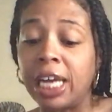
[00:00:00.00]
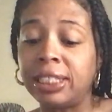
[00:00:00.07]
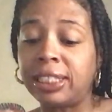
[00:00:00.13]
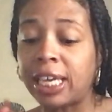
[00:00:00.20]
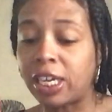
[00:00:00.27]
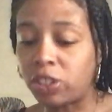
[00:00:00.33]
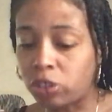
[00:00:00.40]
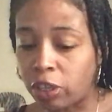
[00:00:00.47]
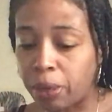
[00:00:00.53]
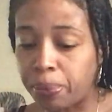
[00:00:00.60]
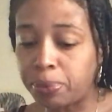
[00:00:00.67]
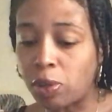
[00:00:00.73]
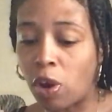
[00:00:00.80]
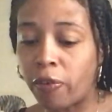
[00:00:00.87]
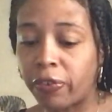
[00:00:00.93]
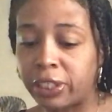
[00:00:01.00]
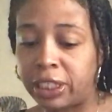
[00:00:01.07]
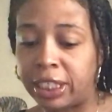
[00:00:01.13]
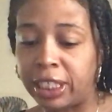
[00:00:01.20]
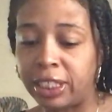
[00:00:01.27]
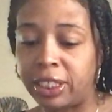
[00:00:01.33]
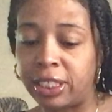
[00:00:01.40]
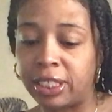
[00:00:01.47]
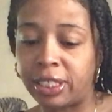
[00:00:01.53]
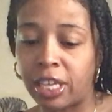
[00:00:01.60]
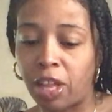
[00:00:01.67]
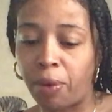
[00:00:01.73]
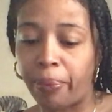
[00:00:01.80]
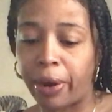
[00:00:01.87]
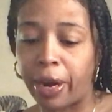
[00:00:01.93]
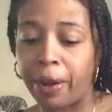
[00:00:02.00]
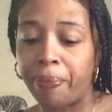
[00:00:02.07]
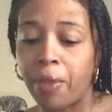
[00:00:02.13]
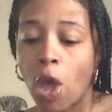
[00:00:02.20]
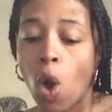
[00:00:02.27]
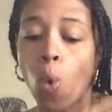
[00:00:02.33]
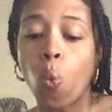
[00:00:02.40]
Take trips overseas to celebrate.